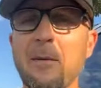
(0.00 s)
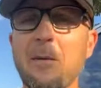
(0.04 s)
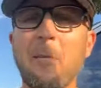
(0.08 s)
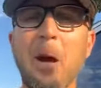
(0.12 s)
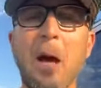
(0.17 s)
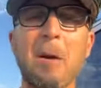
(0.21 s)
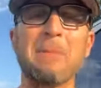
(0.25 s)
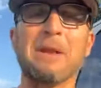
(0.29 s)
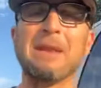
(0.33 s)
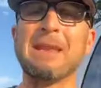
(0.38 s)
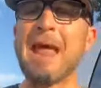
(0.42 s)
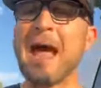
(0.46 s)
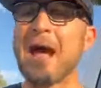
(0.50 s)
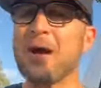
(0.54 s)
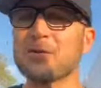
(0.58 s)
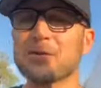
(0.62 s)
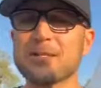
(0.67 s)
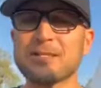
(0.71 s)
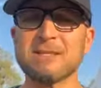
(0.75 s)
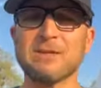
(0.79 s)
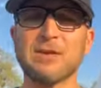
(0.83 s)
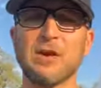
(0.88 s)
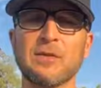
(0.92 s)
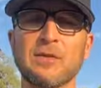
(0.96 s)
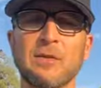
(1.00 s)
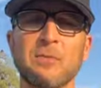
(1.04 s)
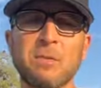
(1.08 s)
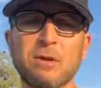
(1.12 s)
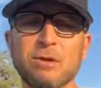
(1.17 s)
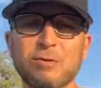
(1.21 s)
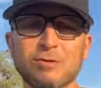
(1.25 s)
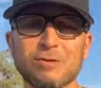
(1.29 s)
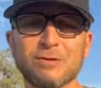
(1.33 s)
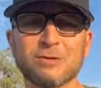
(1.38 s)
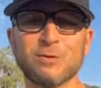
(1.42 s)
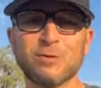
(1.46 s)
I'm announcing on the
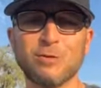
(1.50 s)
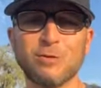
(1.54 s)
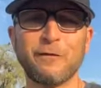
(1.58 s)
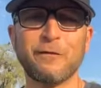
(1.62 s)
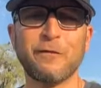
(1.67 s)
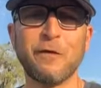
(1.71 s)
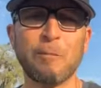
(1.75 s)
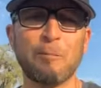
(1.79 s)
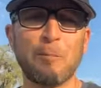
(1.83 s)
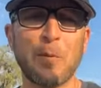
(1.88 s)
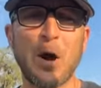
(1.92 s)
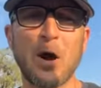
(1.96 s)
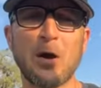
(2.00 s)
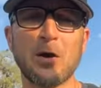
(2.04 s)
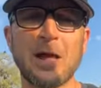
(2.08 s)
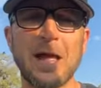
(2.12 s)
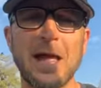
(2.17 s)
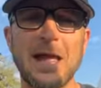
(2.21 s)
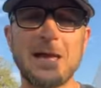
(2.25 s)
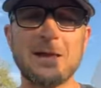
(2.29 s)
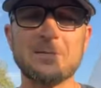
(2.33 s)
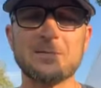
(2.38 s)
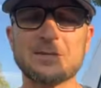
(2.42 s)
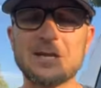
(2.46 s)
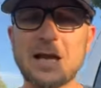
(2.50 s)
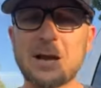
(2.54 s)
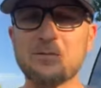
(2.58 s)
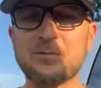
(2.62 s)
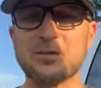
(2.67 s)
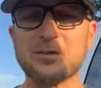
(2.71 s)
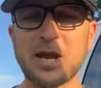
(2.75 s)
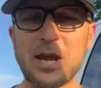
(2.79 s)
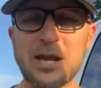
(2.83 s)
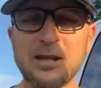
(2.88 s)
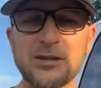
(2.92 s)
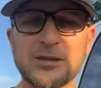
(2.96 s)
middle school football games.
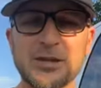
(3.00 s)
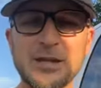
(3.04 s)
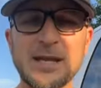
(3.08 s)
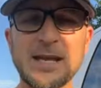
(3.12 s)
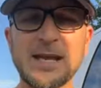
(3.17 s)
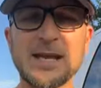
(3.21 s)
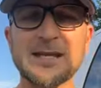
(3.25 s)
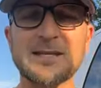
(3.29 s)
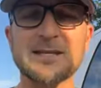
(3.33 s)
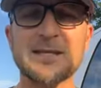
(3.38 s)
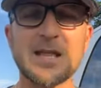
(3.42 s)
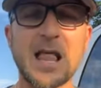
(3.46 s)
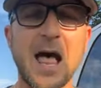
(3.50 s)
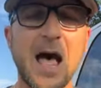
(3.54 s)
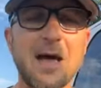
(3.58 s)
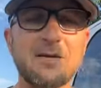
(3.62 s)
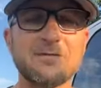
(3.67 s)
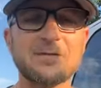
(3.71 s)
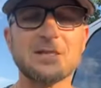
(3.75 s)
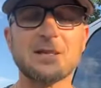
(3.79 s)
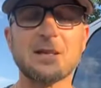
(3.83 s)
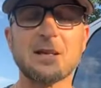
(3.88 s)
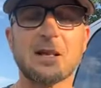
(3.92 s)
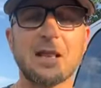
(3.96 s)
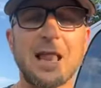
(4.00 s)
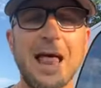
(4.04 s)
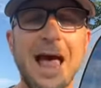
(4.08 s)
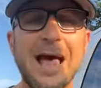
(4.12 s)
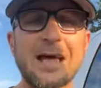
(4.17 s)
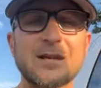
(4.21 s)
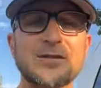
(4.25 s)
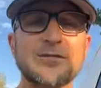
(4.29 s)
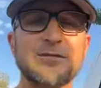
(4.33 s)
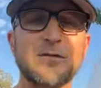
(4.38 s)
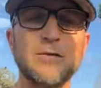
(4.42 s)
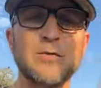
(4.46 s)
I'm changing kids' lives in a
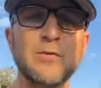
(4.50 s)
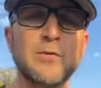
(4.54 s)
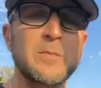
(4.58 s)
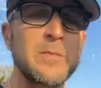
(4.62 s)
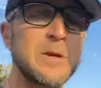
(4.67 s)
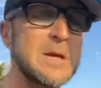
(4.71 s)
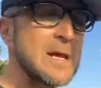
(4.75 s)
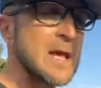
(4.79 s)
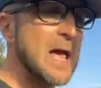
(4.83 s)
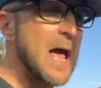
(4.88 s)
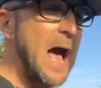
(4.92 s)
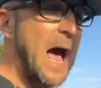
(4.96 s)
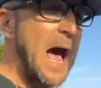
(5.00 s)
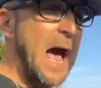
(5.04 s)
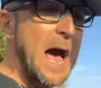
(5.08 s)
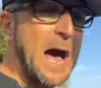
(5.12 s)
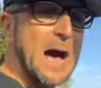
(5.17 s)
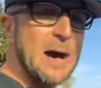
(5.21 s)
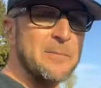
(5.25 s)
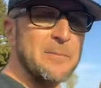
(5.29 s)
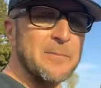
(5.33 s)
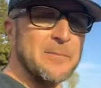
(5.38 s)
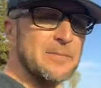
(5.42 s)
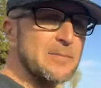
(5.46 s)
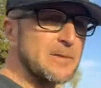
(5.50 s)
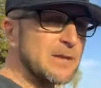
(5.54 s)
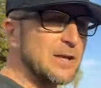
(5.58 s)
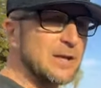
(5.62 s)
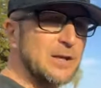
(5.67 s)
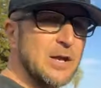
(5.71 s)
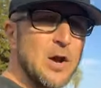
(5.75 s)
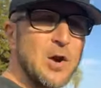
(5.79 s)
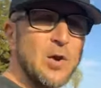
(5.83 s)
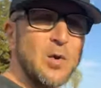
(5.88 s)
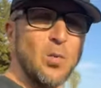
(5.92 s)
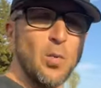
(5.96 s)
classroom. I'm,
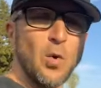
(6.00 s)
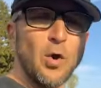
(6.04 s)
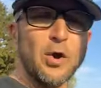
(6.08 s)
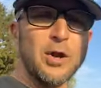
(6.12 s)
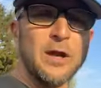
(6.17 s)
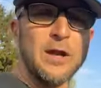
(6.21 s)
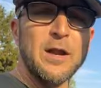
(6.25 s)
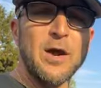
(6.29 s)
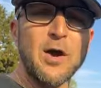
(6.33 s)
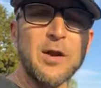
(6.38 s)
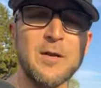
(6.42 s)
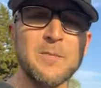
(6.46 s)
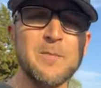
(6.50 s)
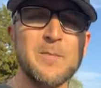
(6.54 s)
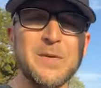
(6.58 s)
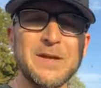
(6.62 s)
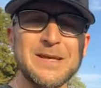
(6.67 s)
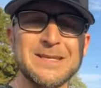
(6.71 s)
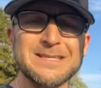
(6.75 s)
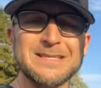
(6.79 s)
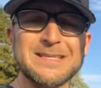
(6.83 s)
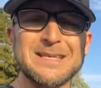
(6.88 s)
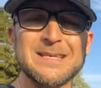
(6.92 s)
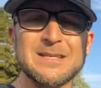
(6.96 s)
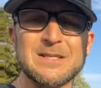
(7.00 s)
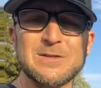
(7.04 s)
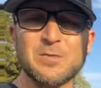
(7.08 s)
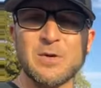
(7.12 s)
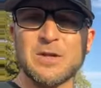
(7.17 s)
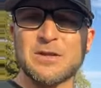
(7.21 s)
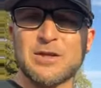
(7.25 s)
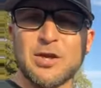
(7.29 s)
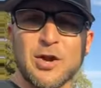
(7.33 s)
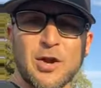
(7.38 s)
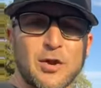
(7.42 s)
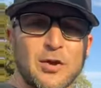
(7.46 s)
you know, working on a business
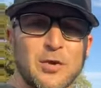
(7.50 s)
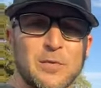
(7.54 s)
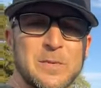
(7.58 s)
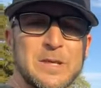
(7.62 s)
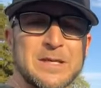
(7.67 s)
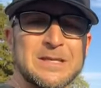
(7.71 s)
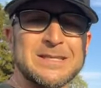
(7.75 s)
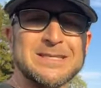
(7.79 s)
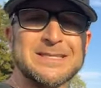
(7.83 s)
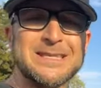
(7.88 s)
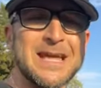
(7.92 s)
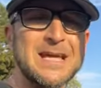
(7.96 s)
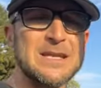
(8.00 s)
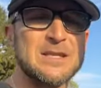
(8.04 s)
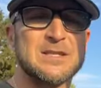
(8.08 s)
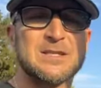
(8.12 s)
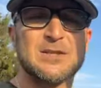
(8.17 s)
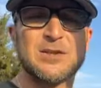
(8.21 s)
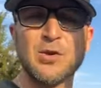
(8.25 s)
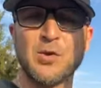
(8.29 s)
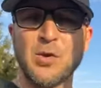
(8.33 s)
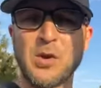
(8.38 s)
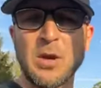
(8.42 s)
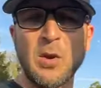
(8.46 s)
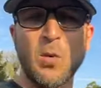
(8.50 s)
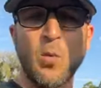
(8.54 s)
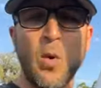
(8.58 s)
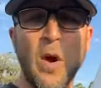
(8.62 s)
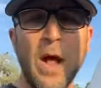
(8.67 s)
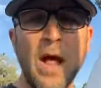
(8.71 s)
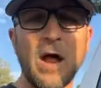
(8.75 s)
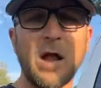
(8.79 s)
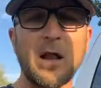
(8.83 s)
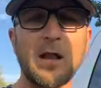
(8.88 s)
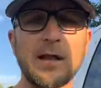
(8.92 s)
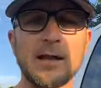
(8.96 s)
with tournaments that's doing
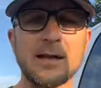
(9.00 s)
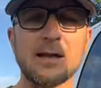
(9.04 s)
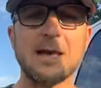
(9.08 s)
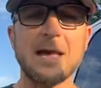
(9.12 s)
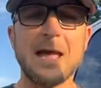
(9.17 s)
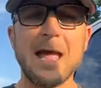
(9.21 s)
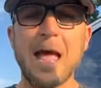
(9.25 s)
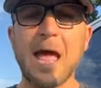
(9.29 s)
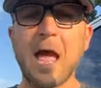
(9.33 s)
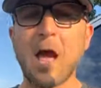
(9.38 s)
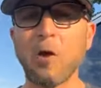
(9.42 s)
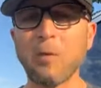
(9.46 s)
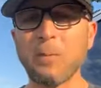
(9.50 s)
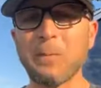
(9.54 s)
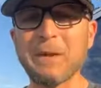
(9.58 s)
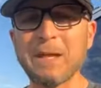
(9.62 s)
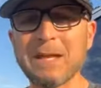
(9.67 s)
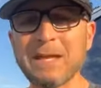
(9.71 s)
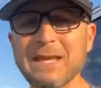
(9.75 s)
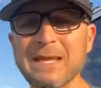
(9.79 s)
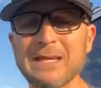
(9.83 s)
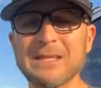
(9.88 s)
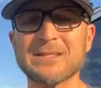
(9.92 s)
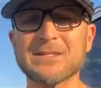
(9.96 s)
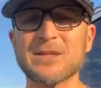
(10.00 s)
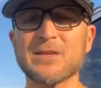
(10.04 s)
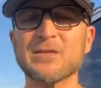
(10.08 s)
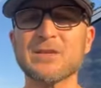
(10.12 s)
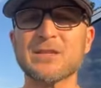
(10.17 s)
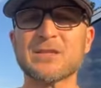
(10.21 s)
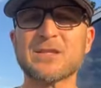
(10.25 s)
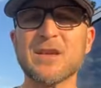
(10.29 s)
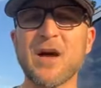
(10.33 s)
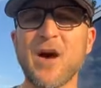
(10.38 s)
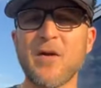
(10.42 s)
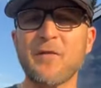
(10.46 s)
well and helping kids
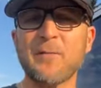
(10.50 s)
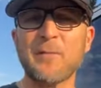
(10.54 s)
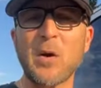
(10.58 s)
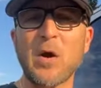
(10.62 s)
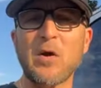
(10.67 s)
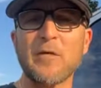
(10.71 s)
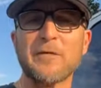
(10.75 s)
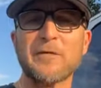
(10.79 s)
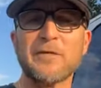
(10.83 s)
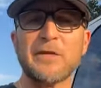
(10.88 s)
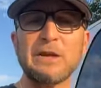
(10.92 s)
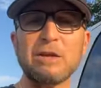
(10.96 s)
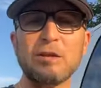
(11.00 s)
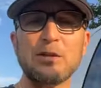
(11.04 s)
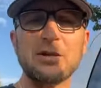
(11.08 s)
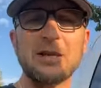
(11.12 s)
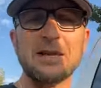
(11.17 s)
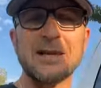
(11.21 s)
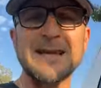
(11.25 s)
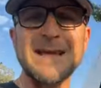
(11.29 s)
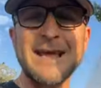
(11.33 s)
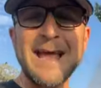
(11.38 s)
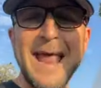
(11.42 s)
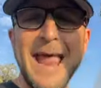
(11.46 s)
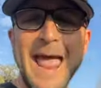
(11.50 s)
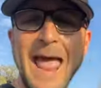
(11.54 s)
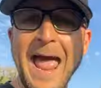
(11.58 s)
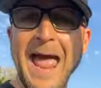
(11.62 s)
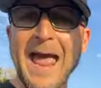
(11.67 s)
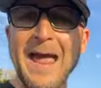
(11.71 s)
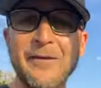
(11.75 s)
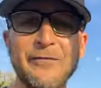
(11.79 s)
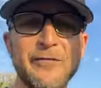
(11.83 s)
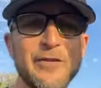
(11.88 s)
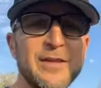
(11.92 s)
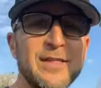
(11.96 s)
on the softball field, and
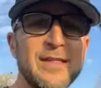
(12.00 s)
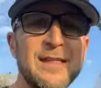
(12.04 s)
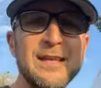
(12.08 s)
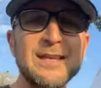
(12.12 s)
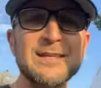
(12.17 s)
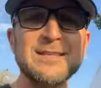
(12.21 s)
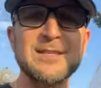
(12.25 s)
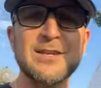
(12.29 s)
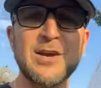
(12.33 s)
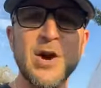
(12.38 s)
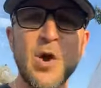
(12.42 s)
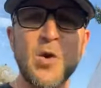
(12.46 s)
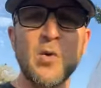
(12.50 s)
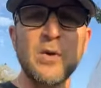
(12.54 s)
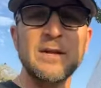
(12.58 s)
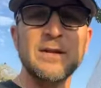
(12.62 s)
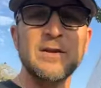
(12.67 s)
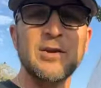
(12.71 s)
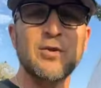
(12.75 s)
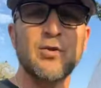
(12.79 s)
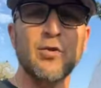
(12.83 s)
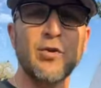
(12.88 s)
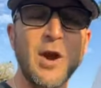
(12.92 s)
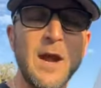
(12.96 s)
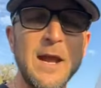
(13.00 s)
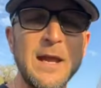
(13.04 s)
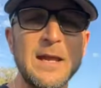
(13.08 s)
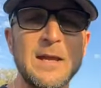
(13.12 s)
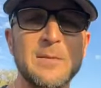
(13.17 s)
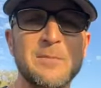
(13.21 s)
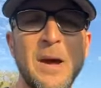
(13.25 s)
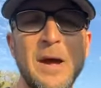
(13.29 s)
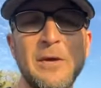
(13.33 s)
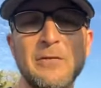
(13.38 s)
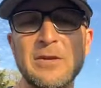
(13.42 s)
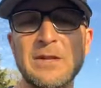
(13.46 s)
everything's going
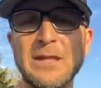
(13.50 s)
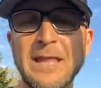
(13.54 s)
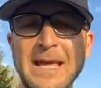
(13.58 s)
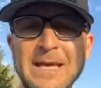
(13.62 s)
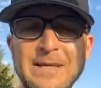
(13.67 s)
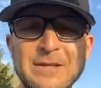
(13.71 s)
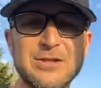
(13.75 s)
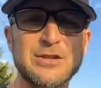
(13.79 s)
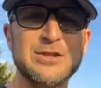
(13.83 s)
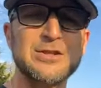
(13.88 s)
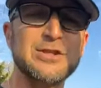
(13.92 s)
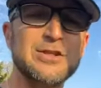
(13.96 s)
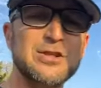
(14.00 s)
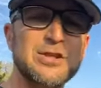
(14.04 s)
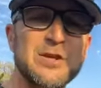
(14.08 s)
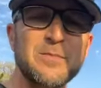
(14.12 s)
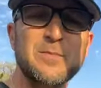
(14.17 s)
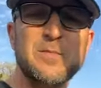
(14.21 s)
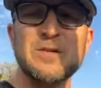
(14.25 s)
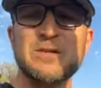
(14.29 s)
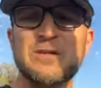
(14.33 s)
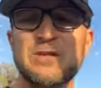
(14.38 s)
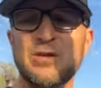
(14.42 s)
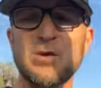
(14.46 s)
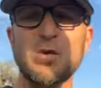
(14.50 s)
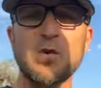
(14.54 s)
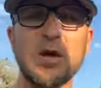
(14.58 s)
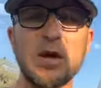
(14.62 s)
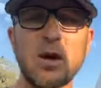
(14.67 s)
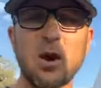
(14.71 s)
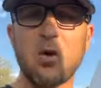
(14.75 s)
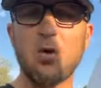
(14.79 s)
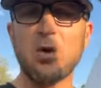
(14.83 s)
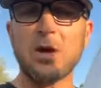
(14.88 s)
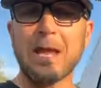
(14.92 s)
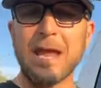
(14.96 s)
great. My relationship is
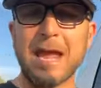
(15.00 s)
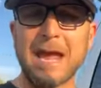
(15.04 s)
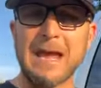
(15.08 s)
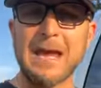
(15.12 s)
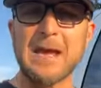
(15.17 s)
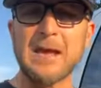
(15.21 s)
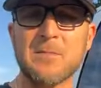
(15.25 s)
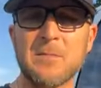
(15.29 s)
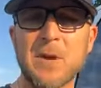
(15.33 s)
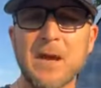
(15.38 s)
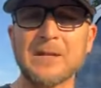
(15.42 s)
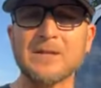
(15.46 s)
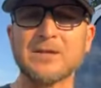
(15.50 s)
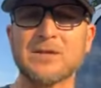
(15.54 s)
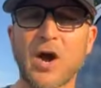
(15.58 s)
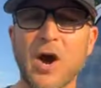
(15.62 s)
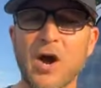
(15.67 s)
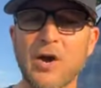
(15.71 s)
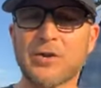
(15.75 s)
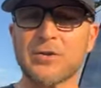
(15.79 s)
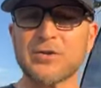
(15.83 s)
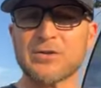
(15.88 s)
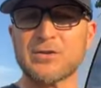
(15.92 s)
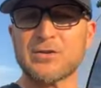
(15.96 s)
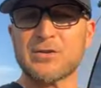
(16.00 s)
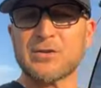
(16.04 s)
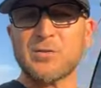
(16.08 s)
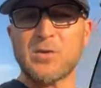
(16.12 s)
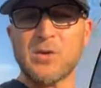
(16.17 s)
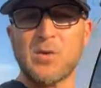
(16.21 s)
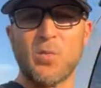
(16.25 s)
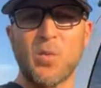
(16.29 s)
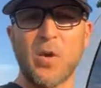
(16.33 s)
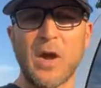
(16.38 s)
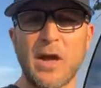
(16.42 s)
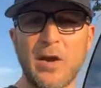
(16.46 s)
doing okay. My daughter's
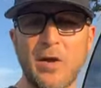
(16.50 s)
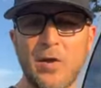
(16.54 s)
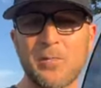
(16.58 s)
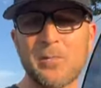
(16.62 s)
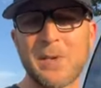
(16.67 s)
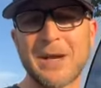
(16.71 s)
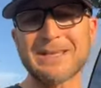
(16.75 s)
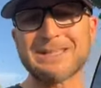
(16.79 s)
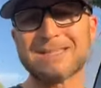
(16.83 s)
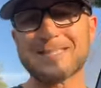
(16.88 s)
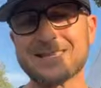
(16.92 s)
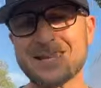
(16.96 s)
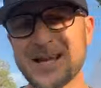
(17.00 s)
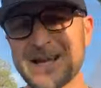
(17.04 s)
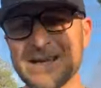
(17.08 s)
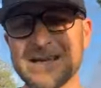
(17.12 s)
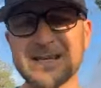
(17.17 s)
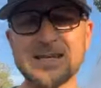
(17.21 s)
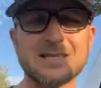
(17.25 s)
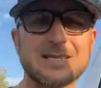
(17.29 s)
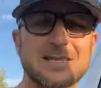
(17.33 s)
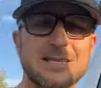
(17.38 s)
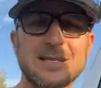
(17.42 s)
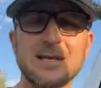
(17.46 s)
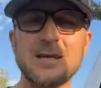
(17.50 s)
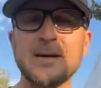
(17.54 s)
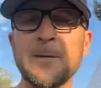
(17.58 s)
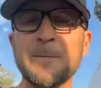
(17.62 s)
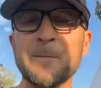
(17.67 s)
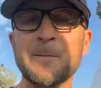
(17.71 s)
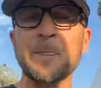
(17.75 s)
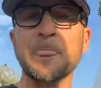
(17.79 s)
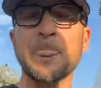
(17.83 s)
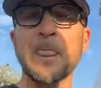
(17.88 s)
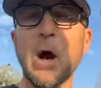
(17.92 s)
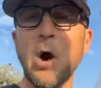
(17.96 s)
doing well. My son is
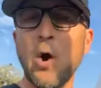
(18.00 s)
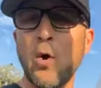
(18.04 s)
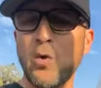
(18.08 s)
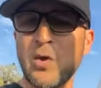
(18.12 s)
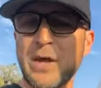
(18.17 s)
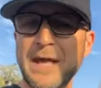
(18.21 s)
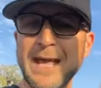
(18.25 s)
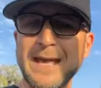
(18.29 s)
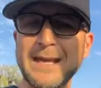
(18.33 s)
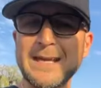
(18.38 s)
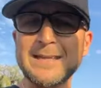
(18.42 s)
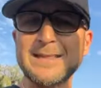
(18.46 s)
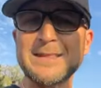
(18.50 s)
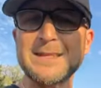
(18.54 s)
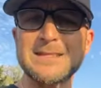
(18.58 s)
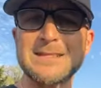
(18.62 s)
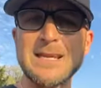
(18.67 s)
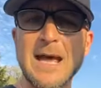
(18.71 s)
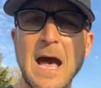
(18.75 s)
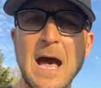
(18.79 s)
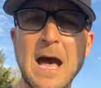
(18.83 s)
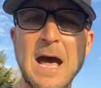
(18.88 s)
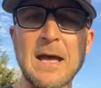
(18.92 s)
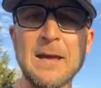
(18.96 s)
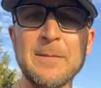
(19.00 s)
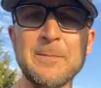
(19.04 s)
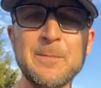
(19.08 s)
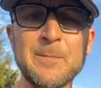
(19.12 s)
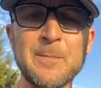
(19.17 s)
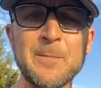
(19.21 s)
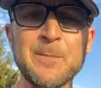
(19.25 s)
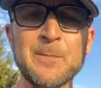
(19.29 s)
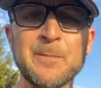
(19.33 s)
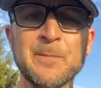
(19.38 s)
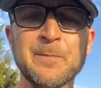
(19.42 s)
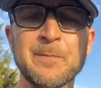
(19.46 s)
okay at the
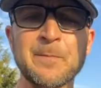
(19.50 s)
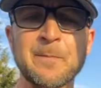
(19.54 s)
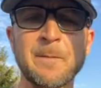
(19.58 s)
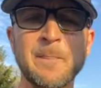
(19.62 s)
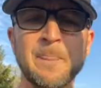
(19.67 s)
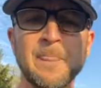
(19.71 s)
time.